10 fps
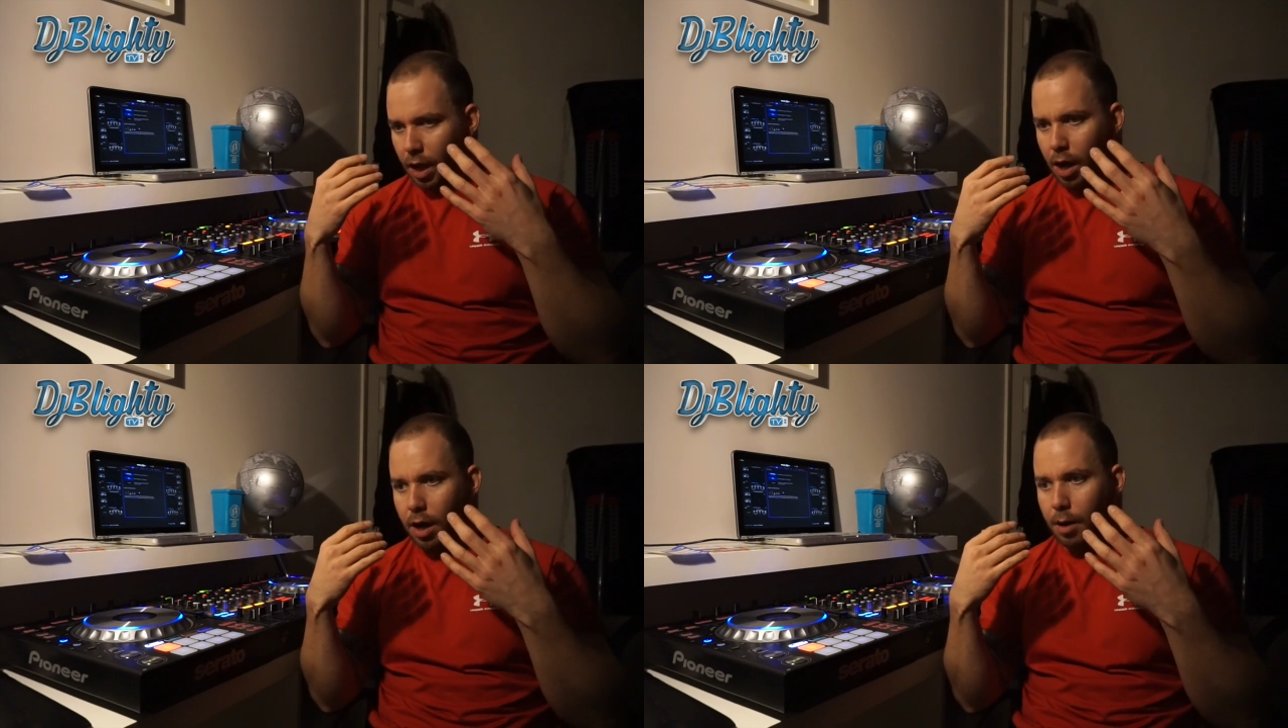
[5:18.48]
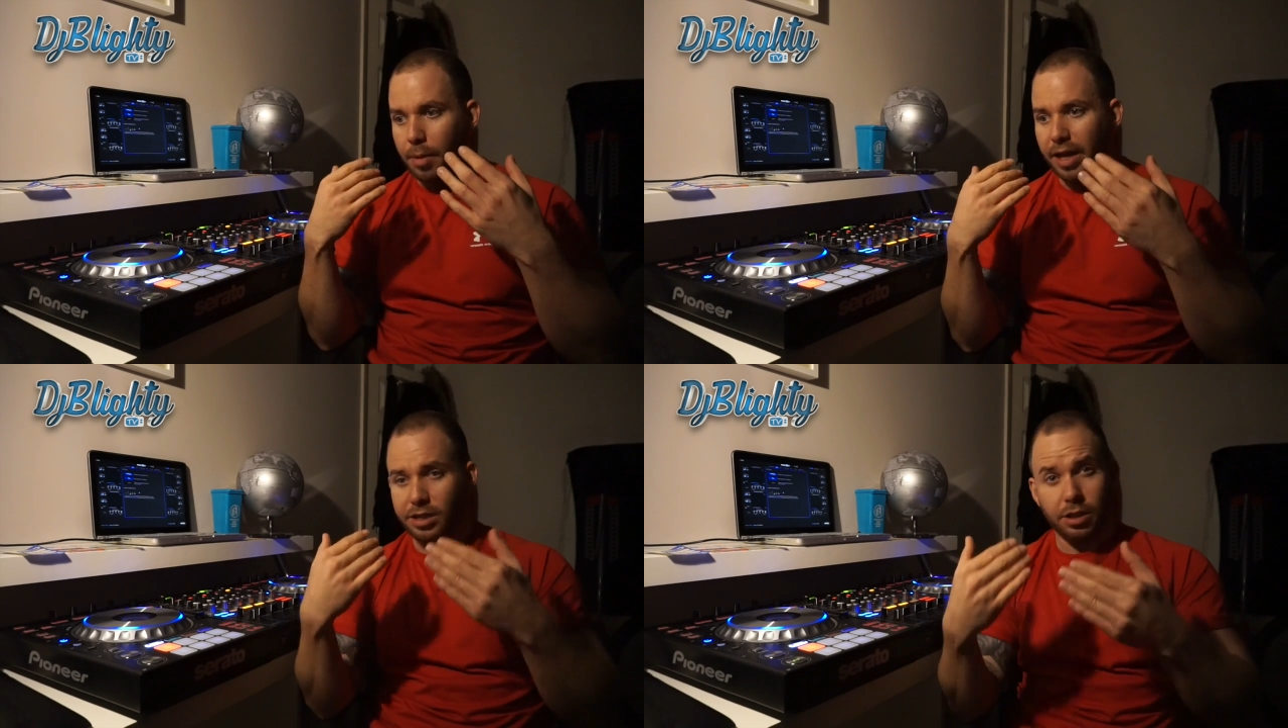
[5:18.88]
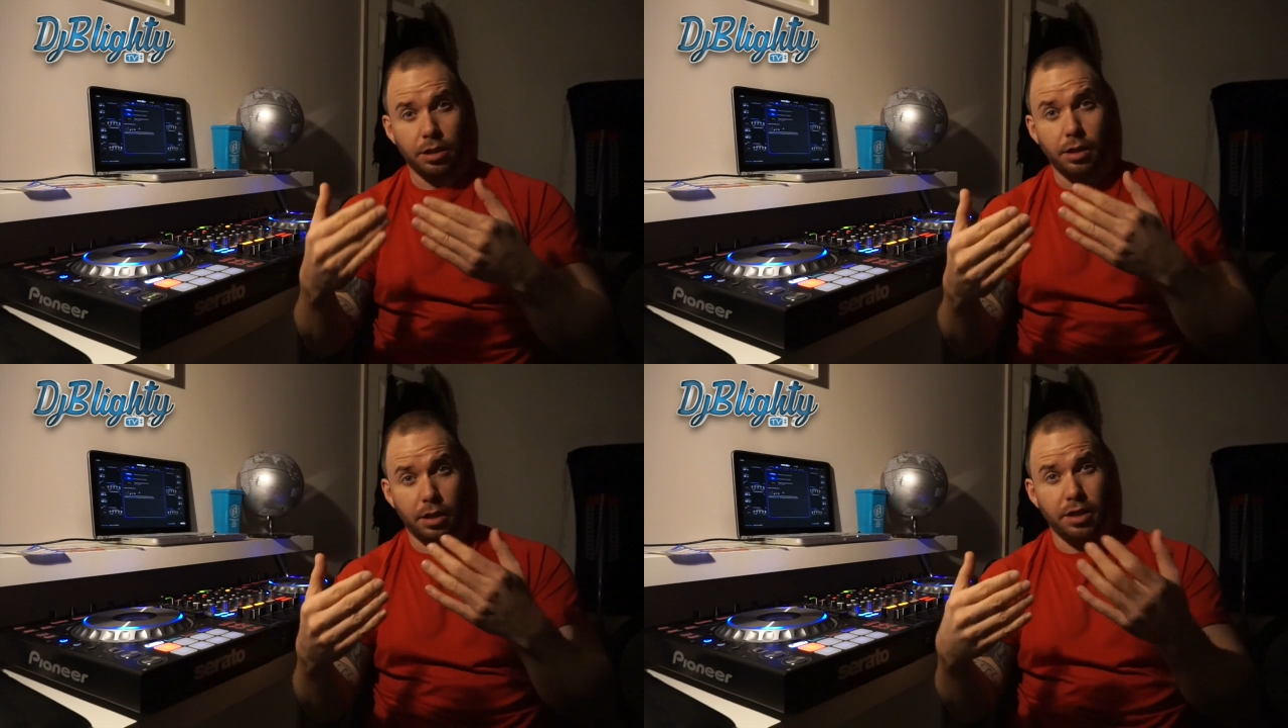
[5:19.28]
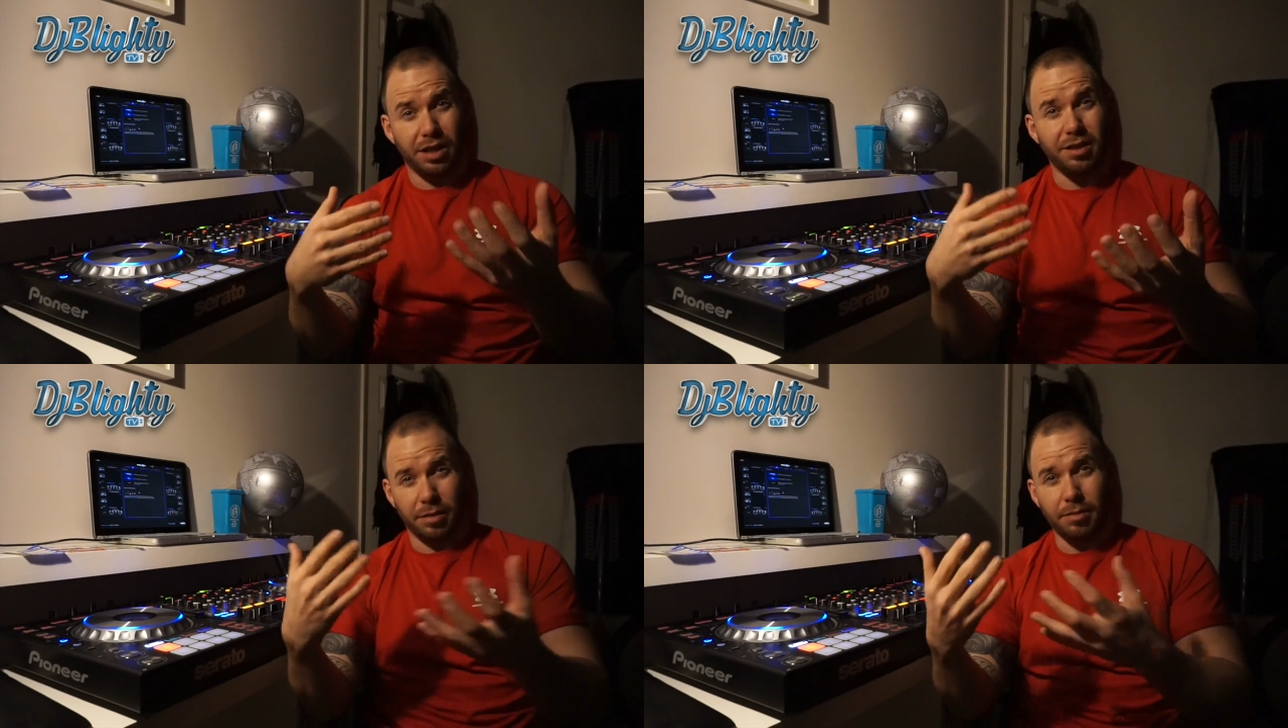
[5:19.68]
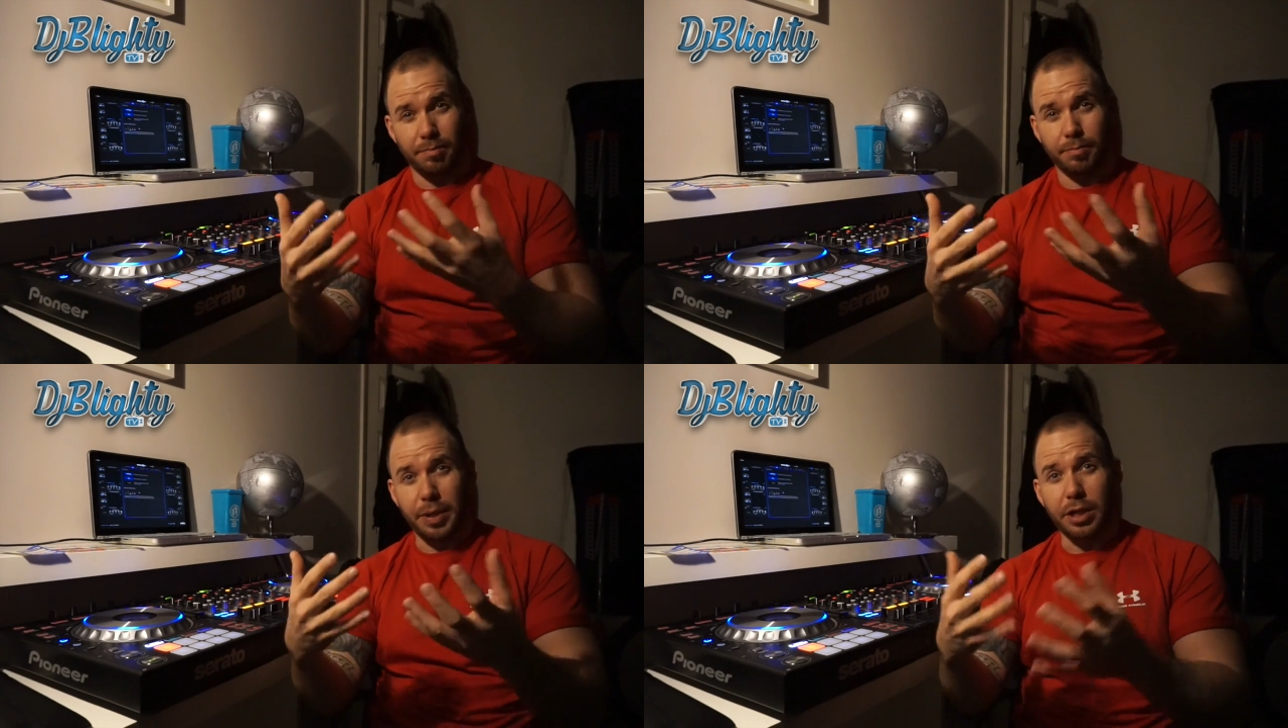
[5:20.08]
it's going to
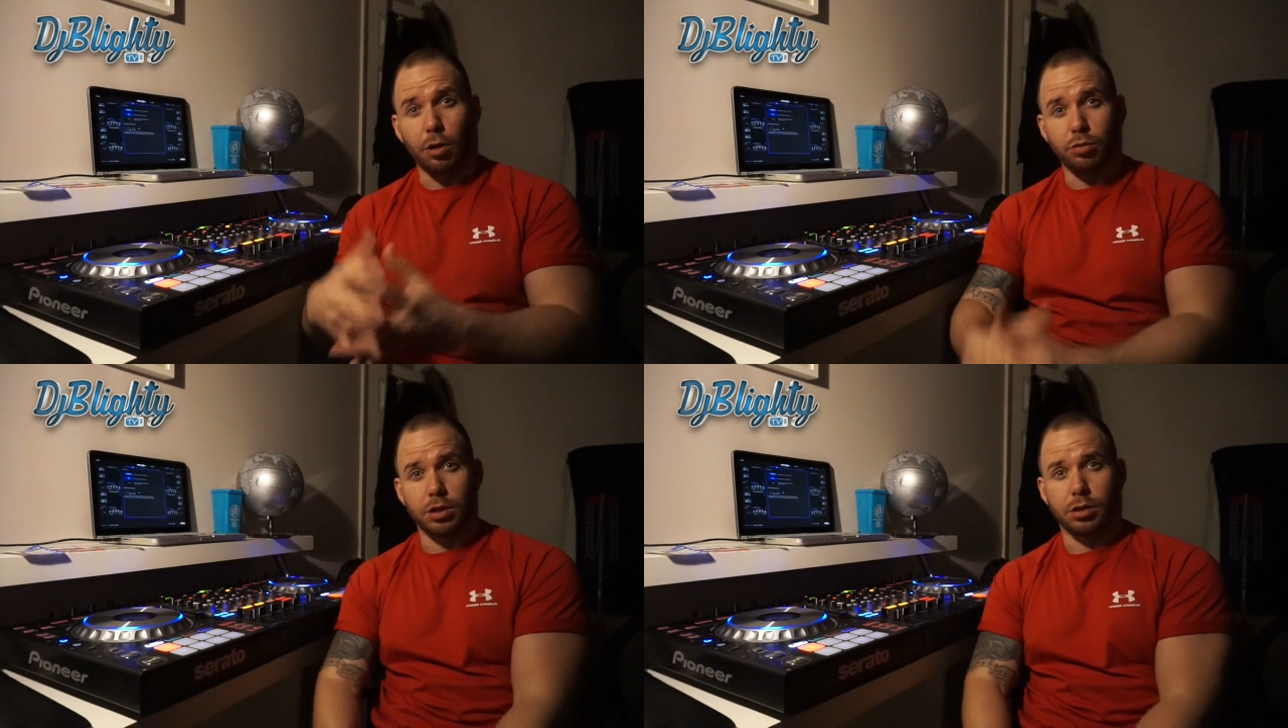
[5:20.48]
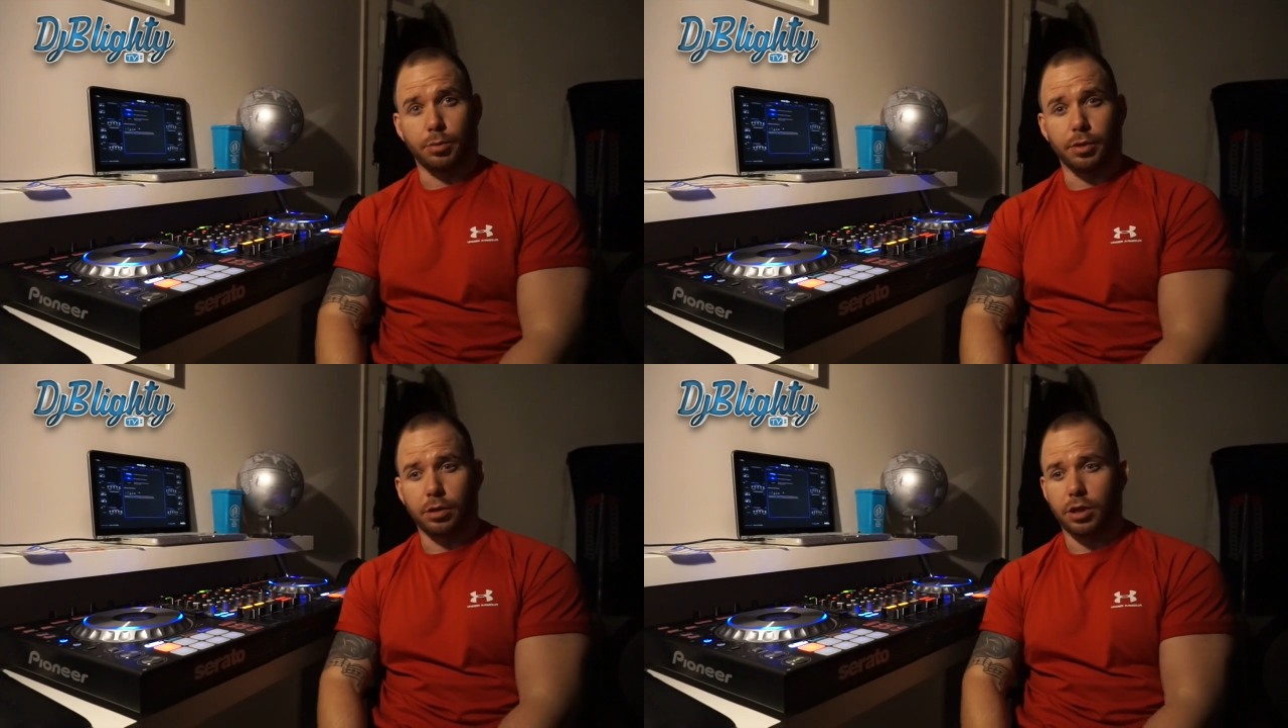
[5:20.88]
be noticeable,